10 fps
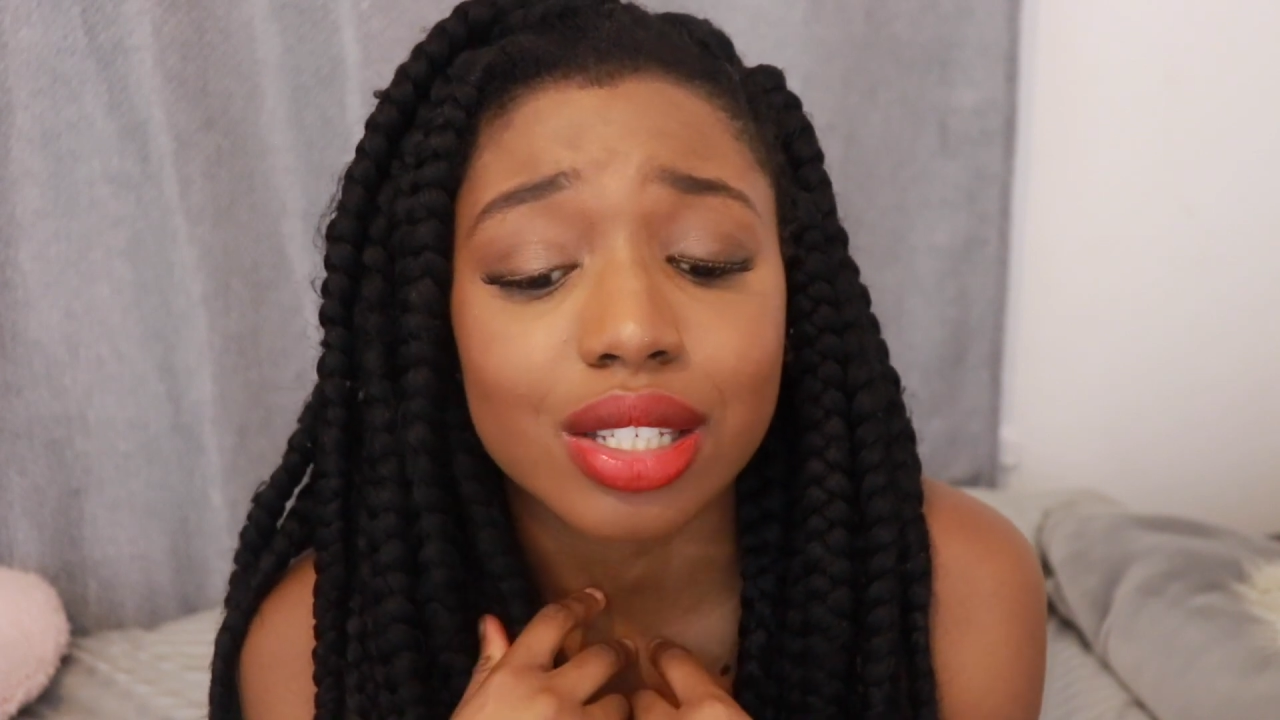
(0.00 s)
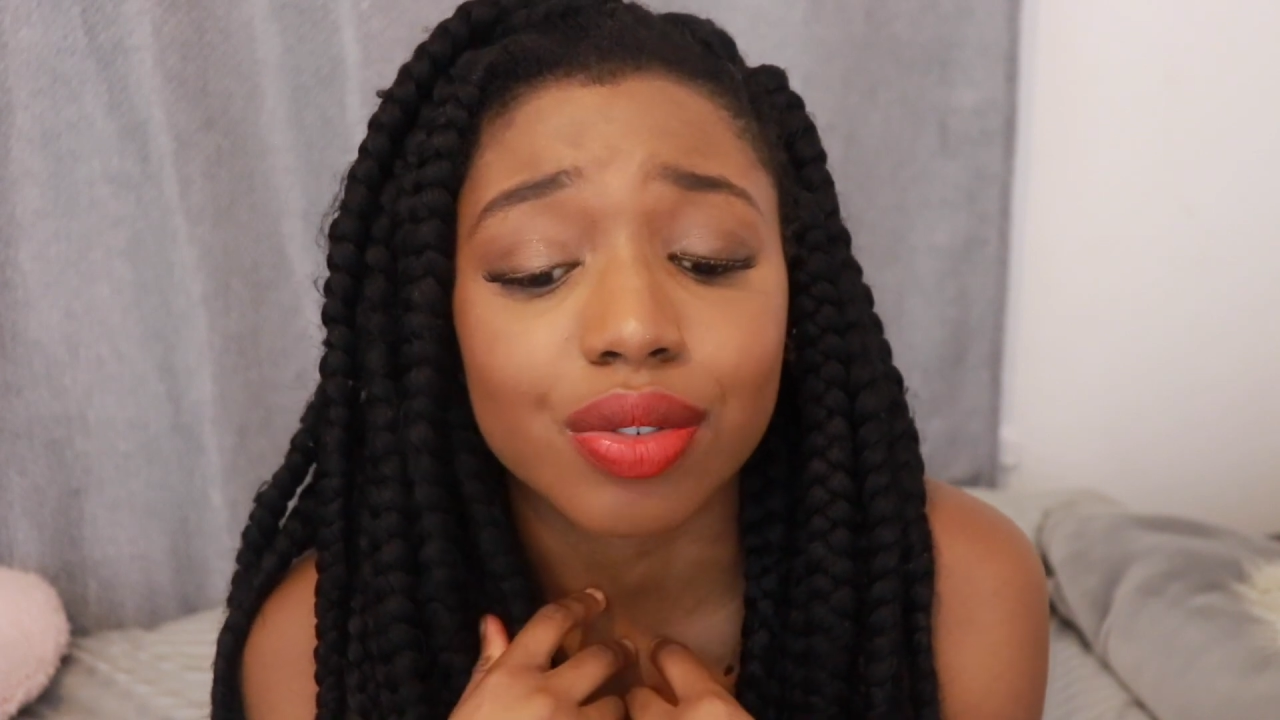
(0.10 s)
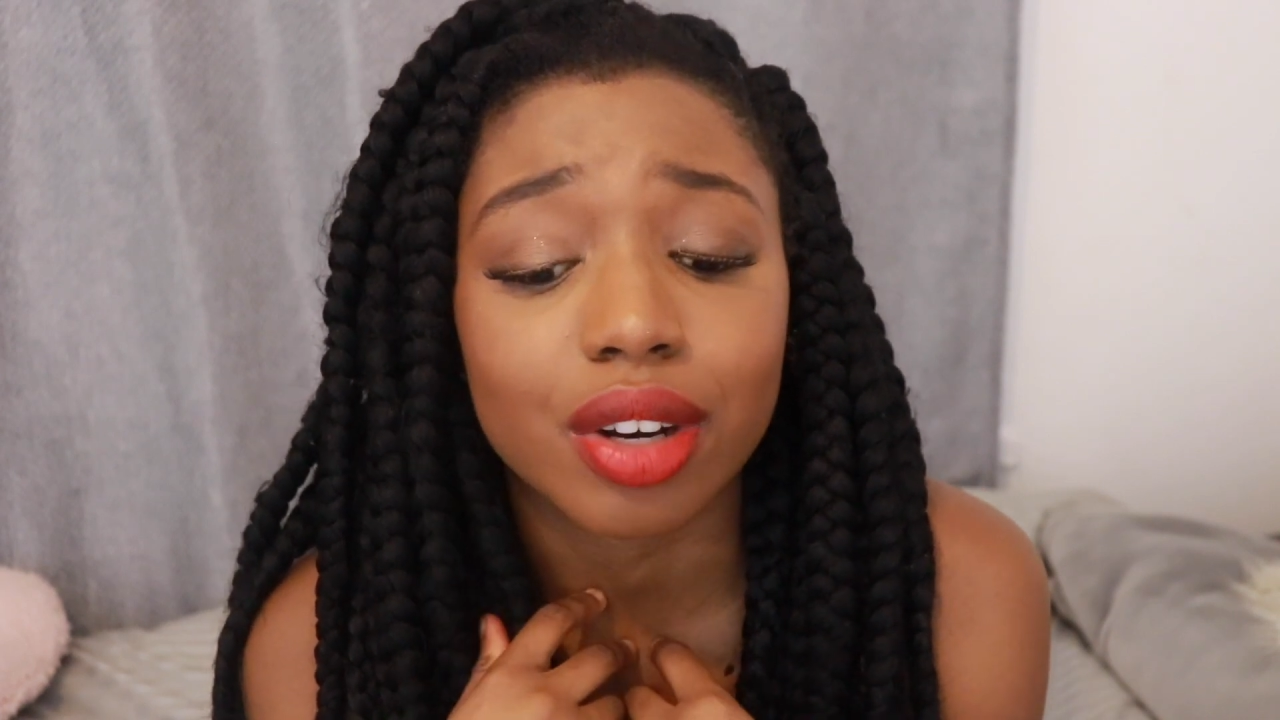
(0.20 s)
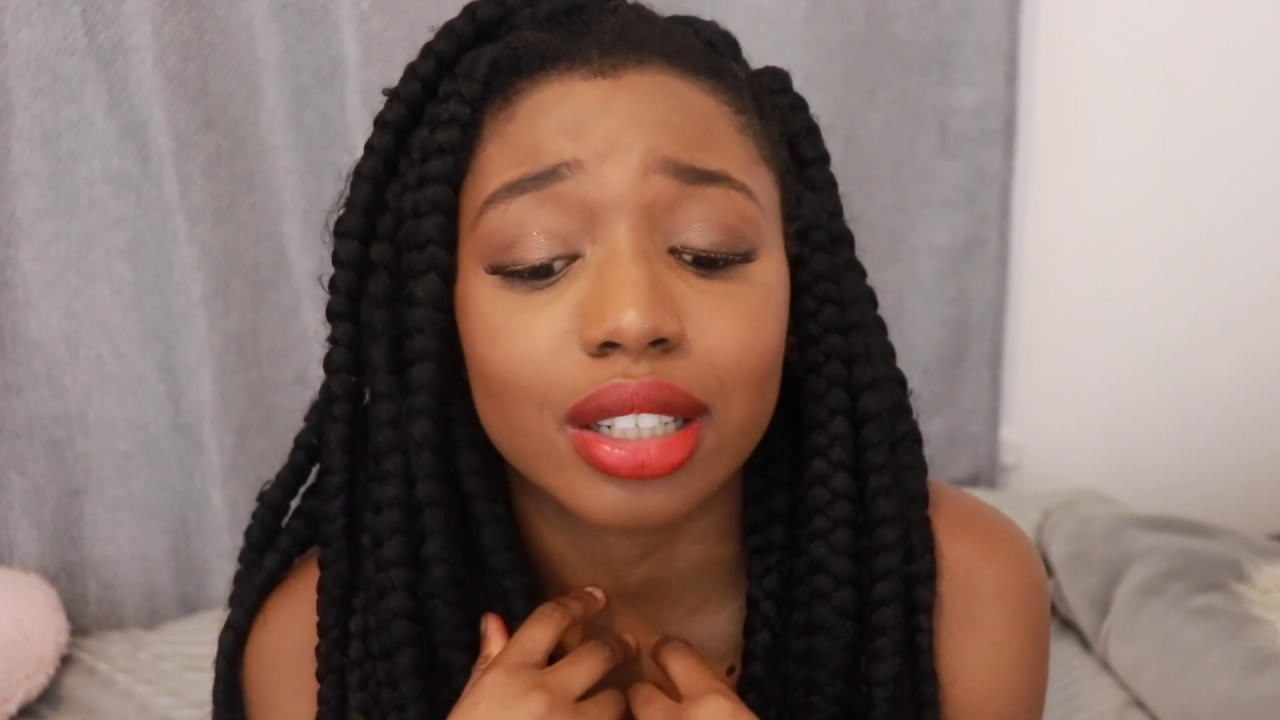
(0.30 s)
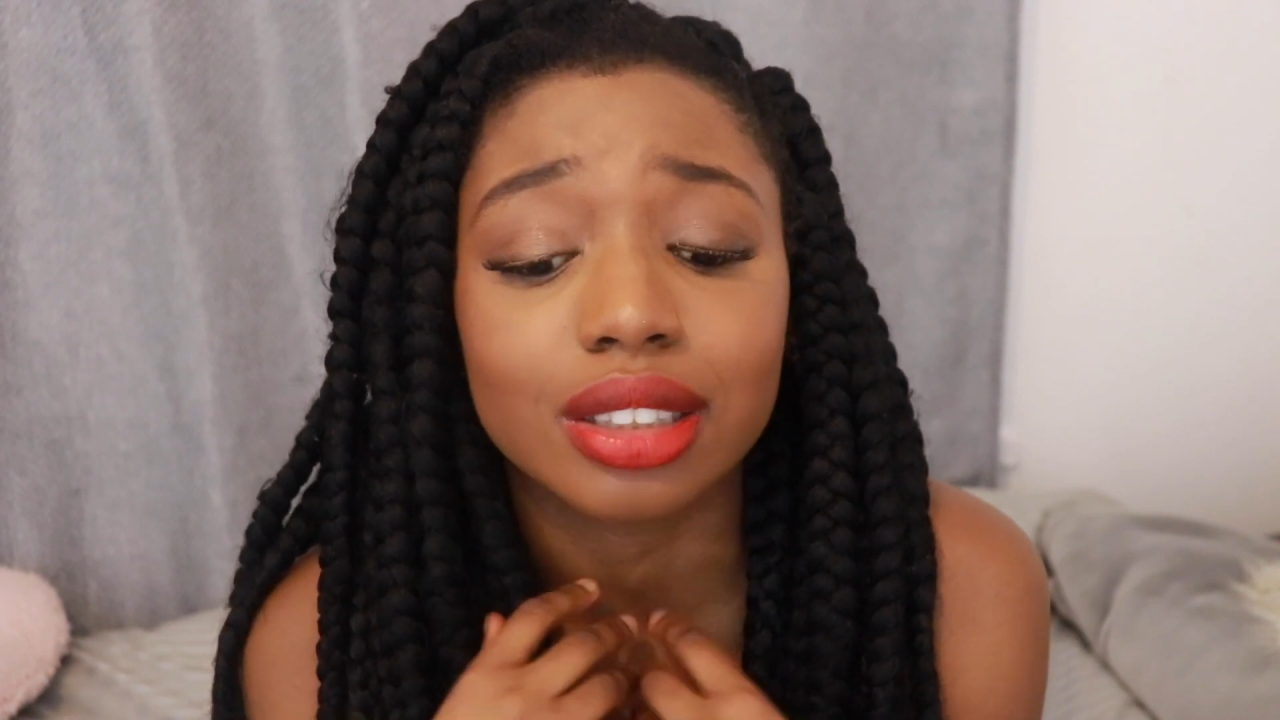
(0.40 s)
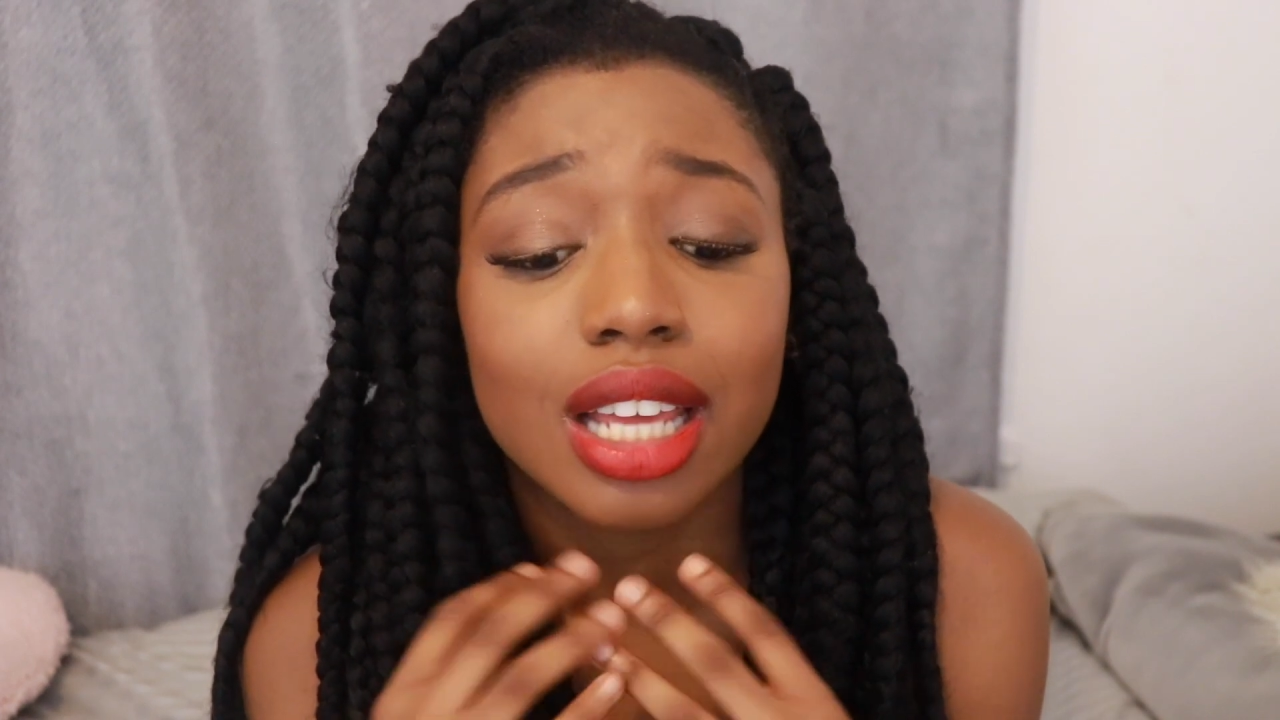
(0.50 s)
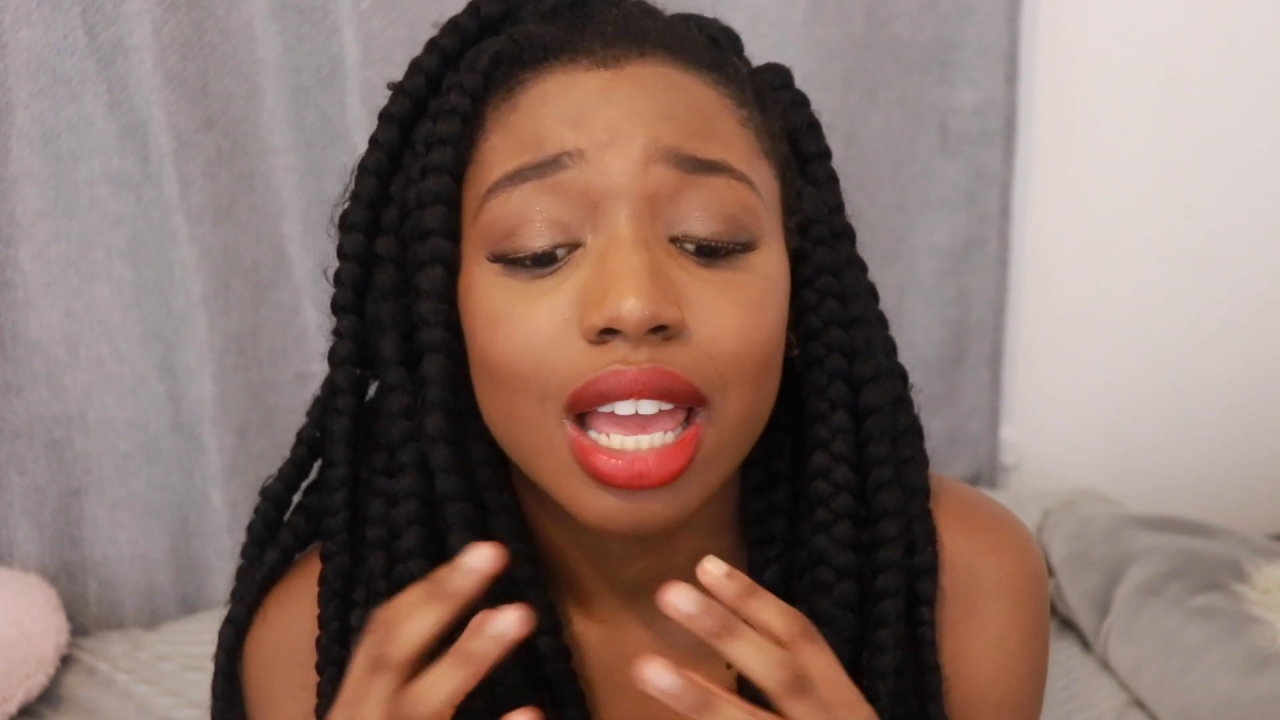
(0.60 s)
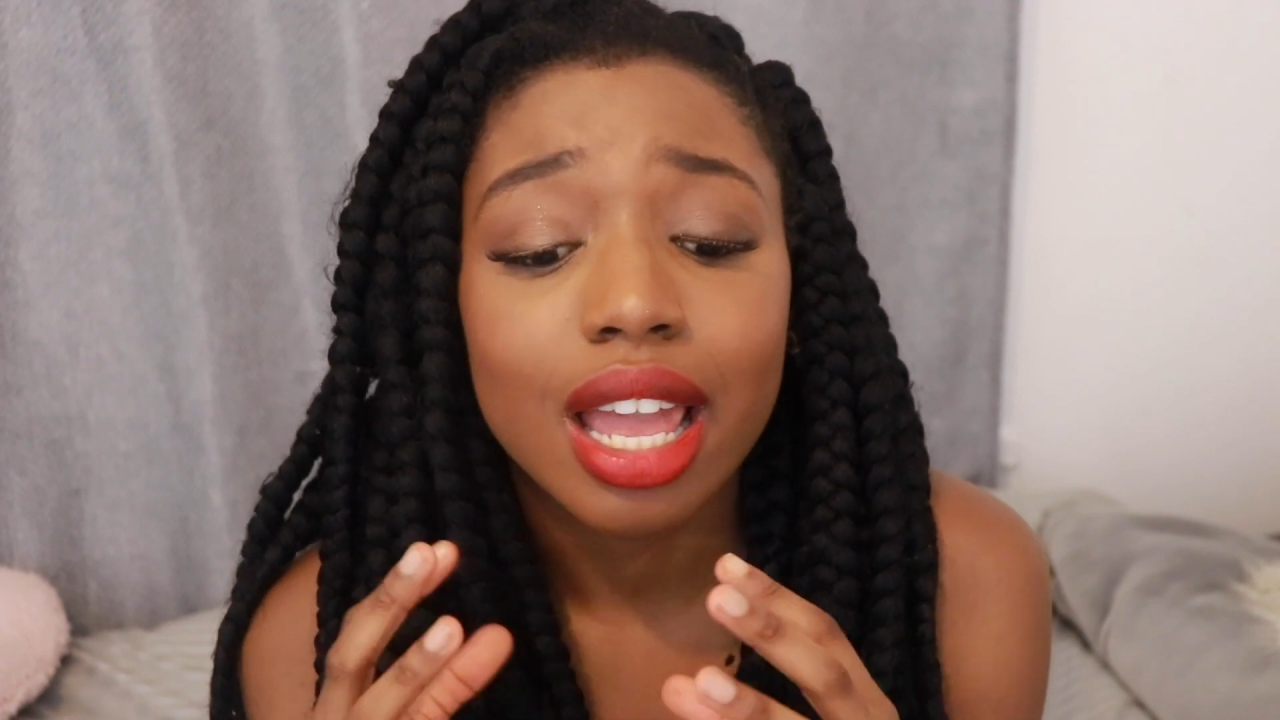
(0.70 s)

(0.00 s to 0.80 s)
as friends,